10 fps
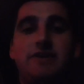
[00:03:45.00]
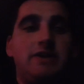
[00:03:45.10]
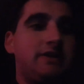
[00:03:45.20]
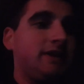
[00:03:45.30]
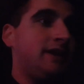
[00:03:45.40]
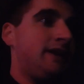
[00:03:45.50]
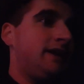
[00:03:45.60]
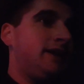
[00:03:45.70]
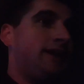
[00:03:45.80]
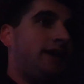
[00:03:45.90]
vlog.
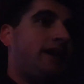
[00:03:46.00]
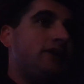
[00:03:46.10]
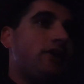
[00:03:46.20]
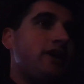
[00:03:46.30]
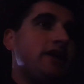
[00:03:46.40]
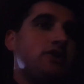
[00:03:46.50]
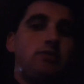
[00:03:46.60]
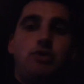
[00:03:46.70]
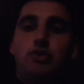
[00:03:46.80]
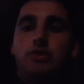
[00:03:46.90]
And I'll catch you
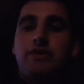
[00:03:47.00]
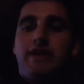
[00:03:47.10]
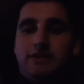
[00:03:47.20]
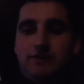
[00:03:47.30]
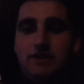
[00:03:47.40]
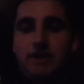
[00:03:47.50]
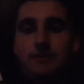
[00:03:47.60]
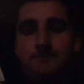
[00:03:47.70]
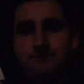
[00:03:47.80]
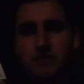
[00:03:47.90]
all next video.
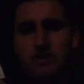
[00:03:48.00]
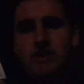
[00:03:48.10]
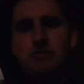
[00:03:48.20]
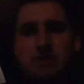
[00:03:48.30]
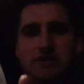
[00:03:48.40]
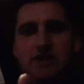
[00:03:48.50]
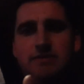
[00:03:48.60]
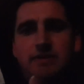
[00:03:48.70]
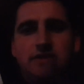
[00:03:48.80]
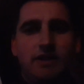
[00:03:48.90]
And I hope you can see
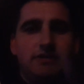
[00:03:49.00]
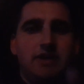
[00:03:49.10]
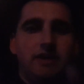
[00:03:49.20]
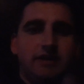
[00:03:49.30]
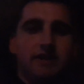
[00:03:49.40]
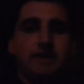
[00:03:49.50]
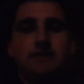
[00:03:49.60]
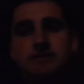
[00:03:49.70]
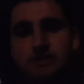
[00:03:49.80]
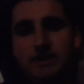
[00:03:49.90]
me because I know it's dark in here.
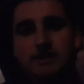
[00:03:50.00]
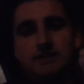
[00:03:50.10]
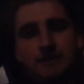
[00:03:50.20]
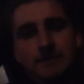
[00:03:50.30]
Cheers.